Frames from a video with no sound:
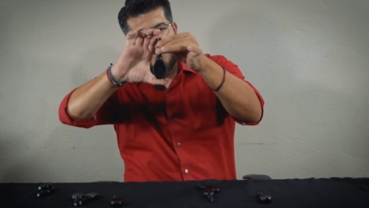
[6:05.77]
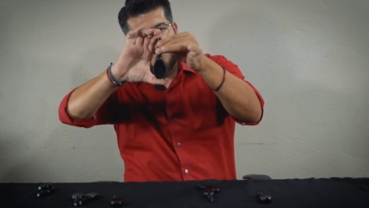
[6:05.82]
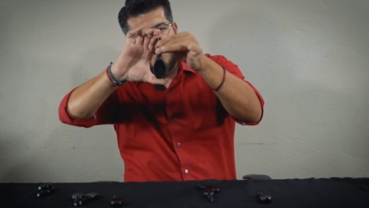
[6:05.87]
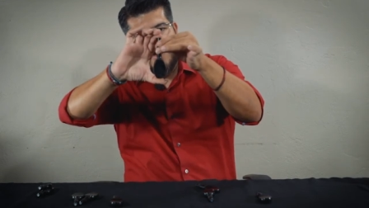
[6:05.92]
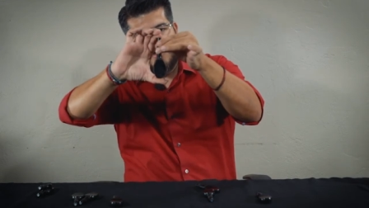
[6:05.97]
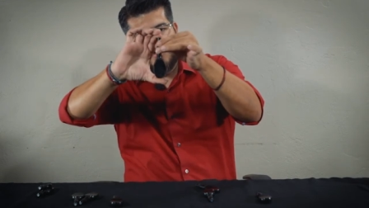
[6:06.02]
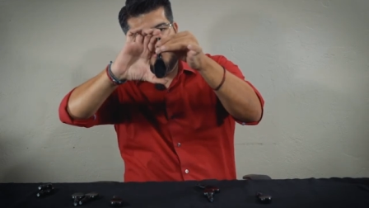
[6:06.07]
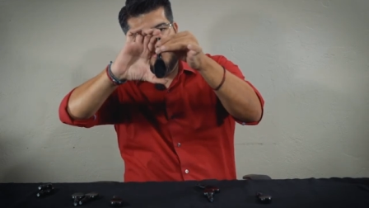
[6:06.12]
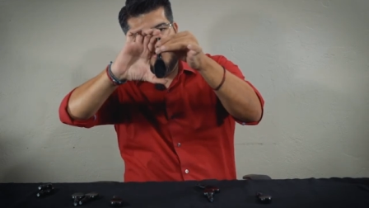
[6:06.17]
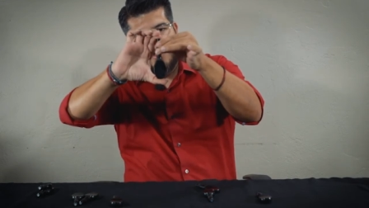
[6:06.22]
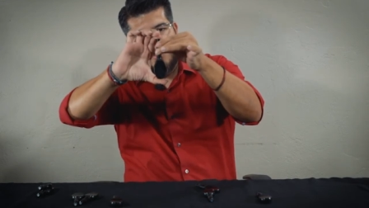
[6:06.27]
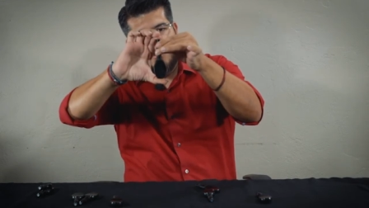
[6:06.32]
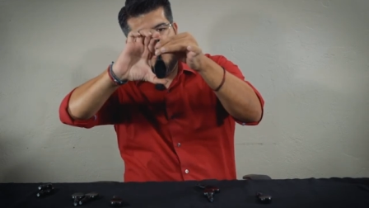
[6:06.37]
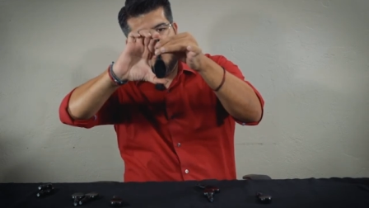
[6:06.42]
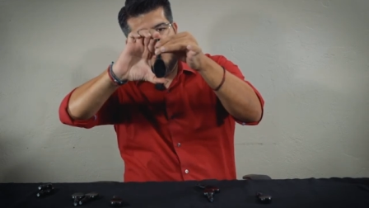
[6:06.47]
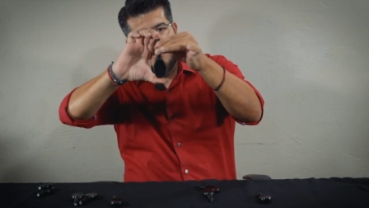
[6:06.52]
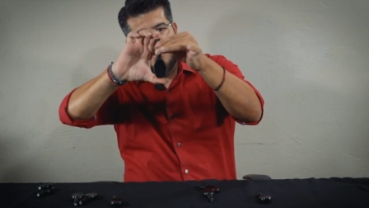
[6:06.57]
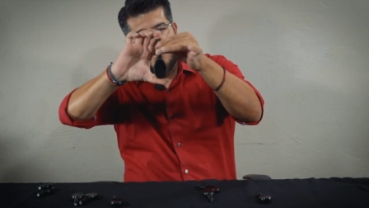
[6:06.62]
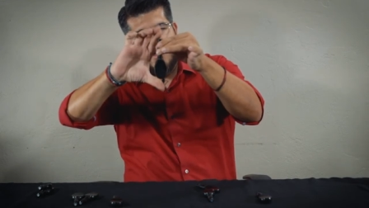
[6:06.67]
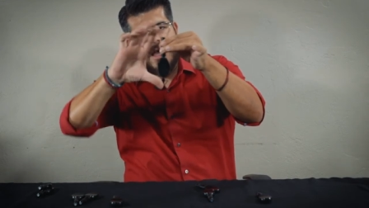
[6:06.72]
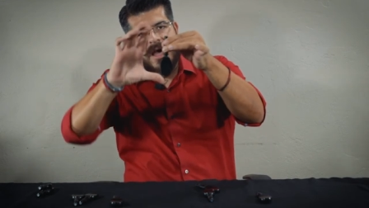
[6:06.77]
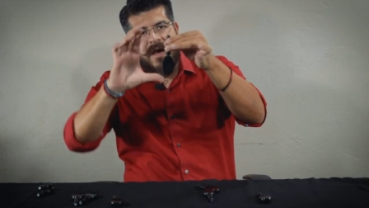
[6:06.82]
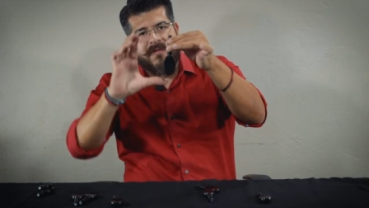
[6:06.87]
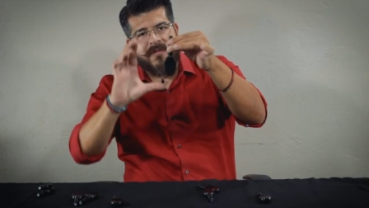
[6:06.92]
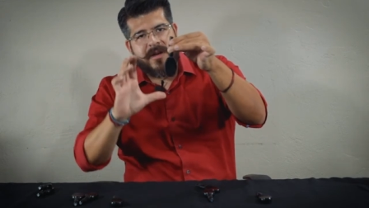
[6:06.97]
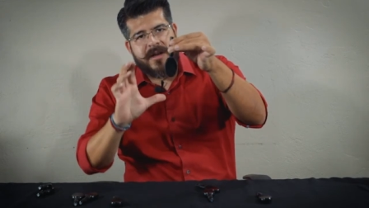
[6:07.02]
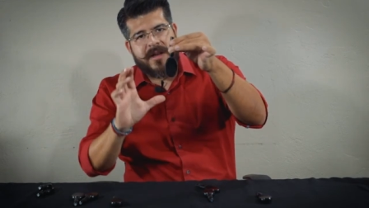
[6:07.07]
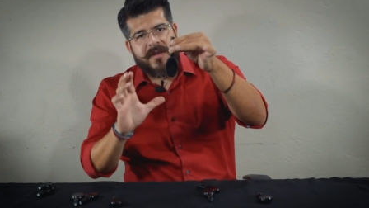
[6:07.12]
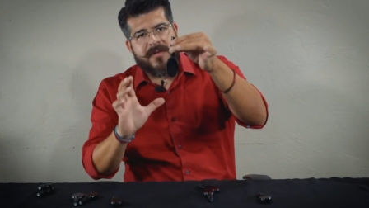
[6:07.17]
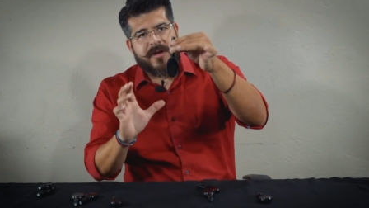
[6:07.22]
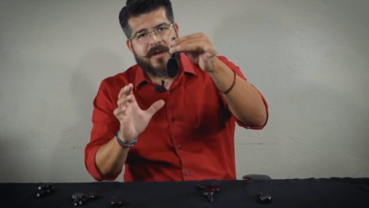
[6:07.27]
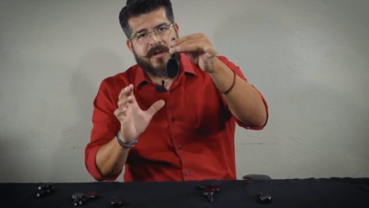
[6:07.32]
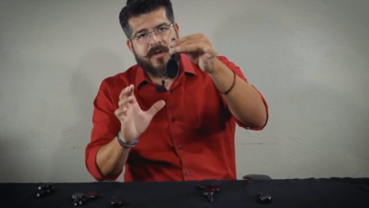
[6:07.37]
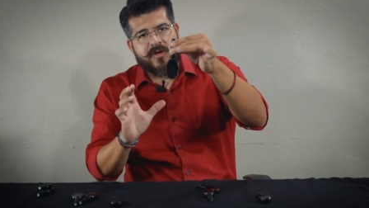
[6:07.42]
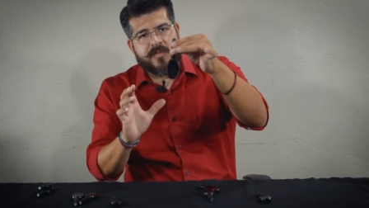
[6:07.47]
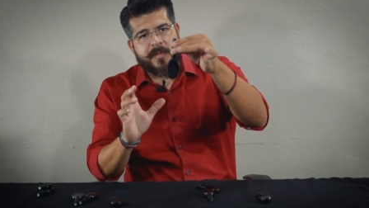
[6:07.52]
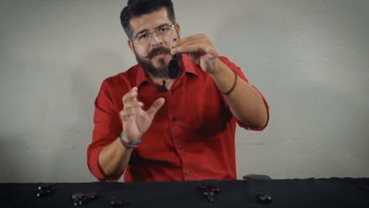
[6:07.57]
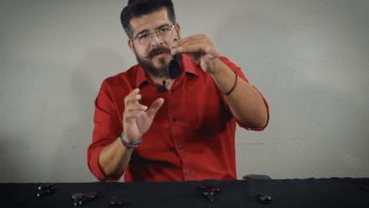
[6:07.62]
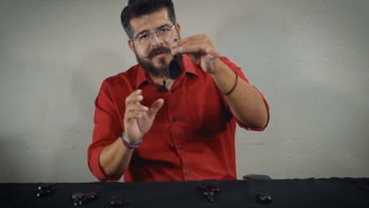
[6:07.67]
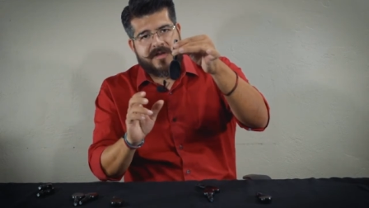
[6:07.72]
you actually have it in the
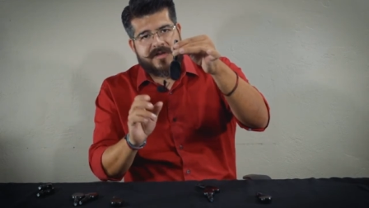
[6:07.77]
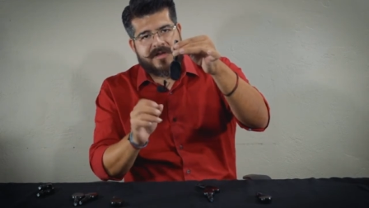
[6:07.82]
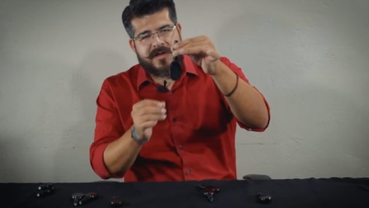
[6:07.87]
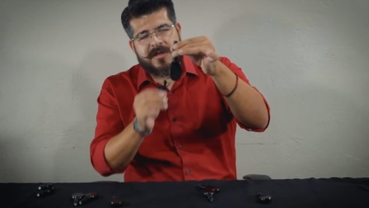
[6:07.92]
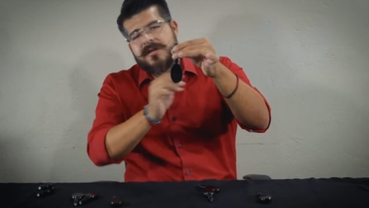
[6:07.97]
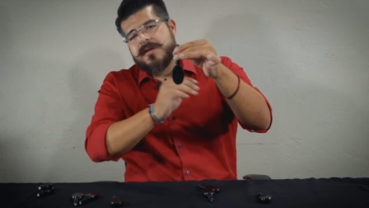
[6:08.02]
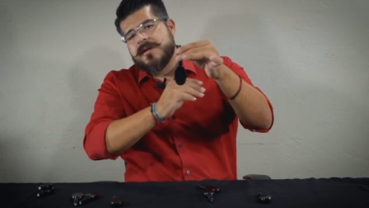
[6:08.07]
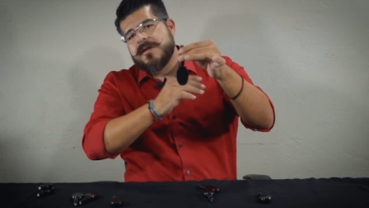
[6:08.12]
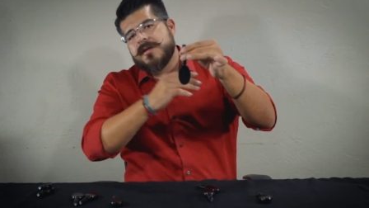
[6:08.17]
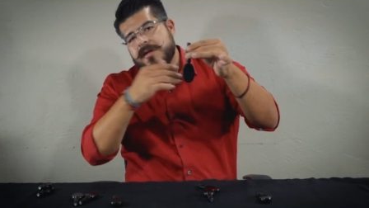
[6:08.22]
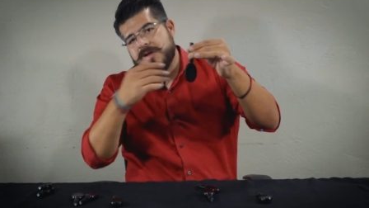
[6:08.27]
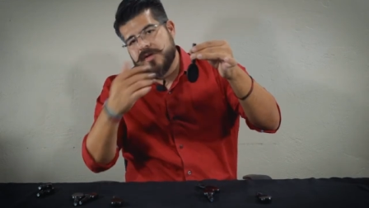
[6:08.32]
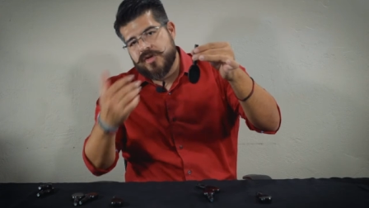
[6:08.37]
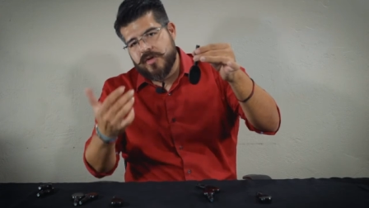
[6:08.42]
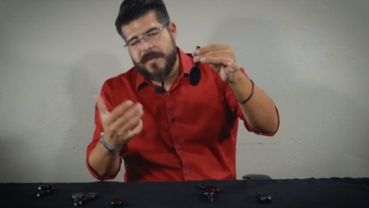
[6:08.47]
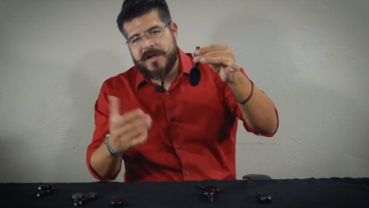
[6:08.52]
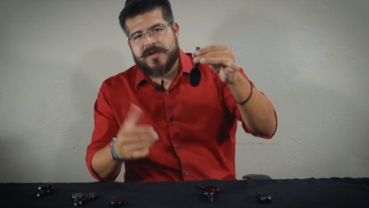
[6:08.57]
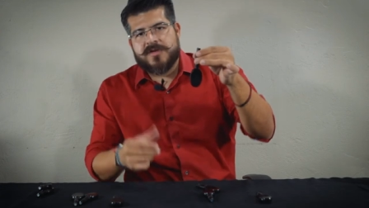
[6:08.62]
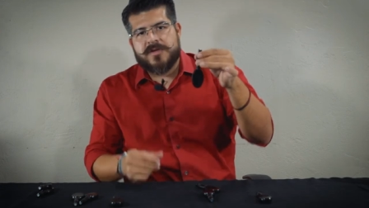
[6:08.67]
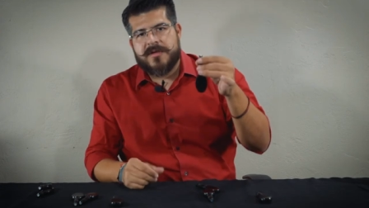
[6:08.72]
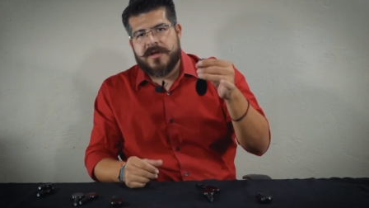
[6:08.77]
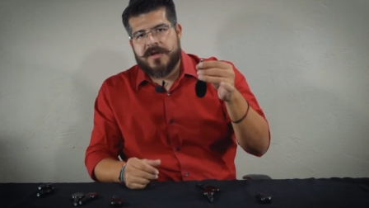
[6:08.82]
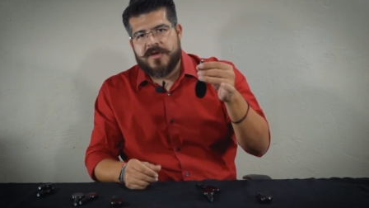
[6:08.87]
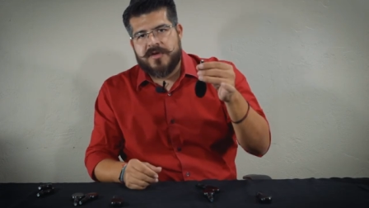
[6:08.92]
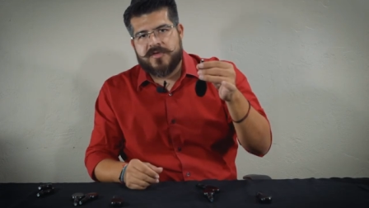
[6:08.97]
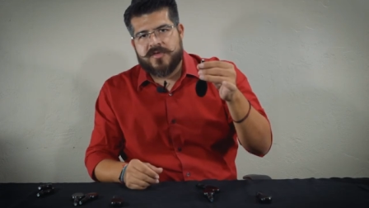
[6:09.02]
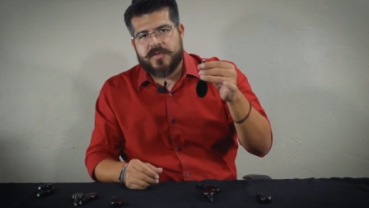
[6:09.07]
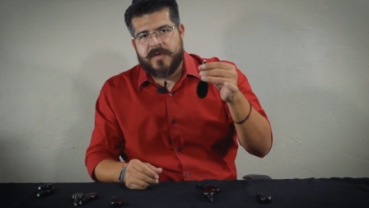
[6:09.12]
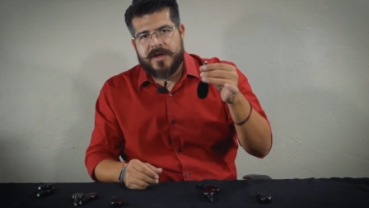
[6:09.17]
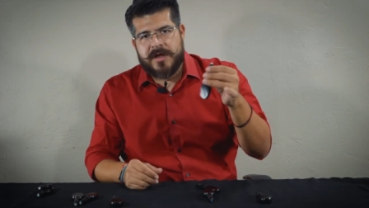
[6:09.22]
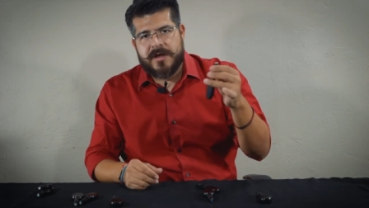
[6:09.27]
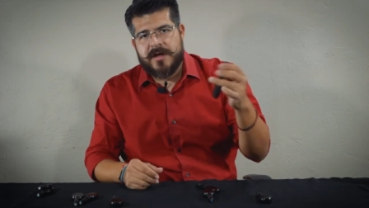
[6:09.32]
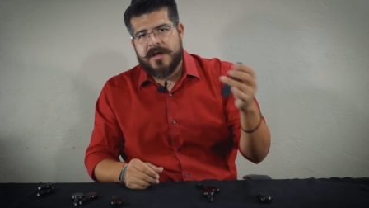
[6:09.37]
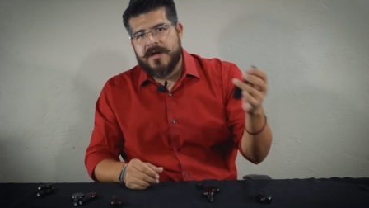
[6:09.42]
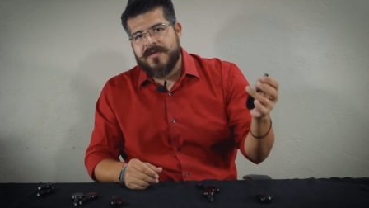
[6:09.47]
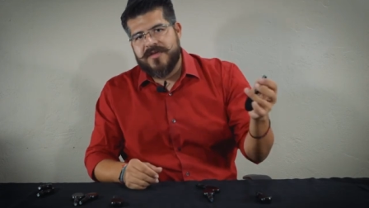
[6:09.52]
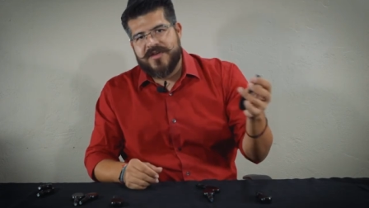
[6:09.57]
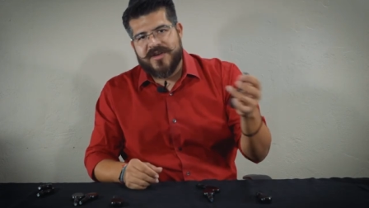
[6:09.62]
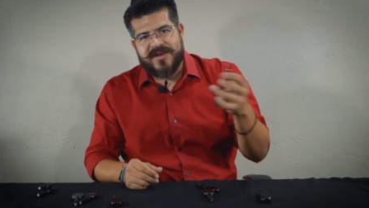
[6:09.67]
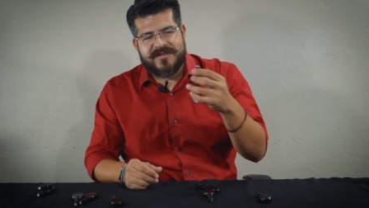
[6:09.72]
closed position to make sure that your string
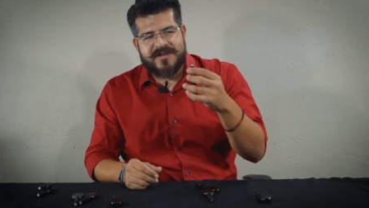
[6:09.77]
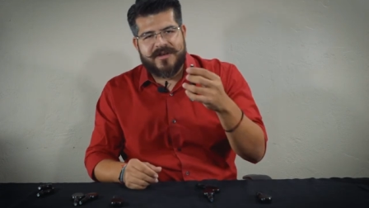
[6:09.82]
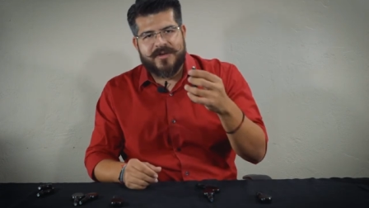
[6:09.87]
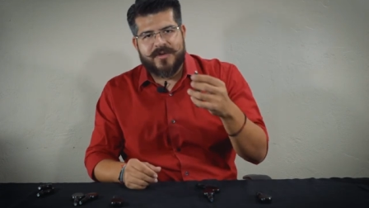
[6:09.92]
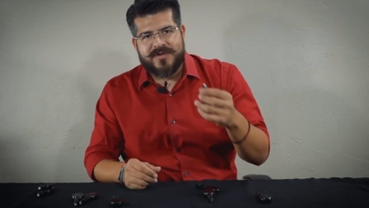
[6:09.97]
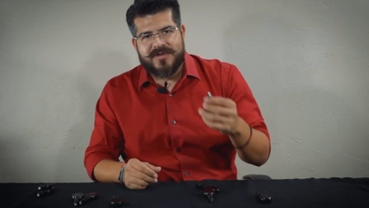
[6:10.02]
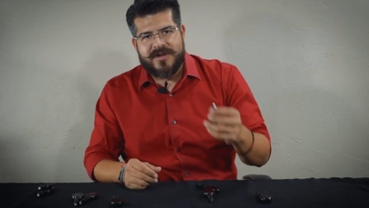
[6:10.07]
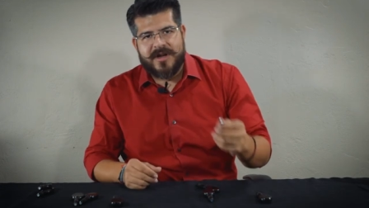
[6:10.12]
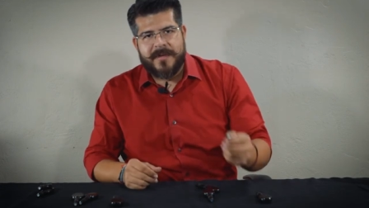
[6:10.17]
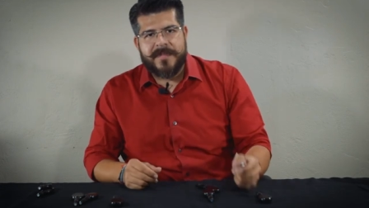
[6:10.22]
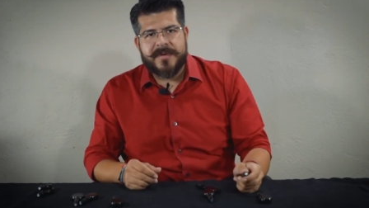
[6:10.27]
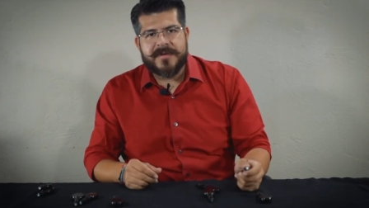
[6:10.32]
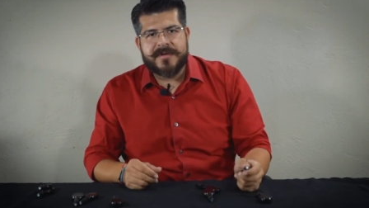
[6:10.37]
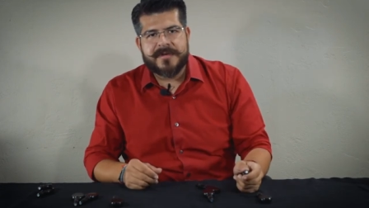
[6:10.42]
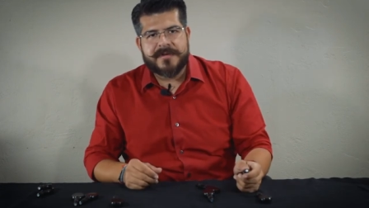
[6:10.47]
doesn't loosen up.